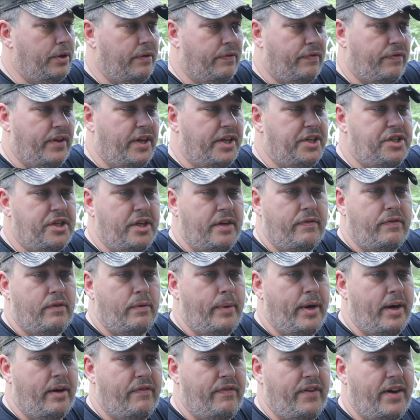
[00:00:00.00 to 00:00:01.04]
you flush it for
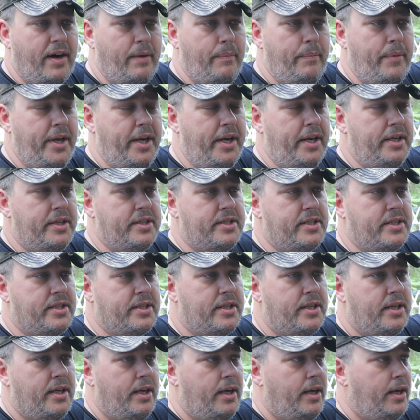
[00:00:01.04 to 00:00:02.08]
about 5
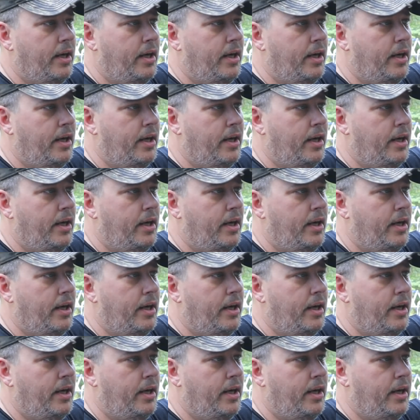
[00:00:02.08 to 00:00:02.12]
minutes.